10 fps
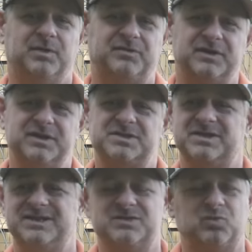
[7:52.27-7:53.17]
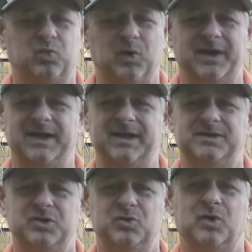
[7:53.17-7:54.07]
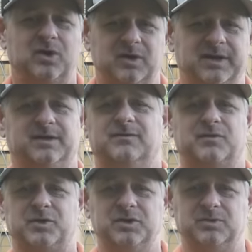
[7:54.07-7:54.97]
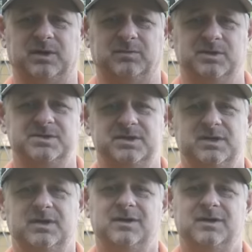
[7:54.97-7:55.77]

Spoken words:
But this is way too early for cucumbers.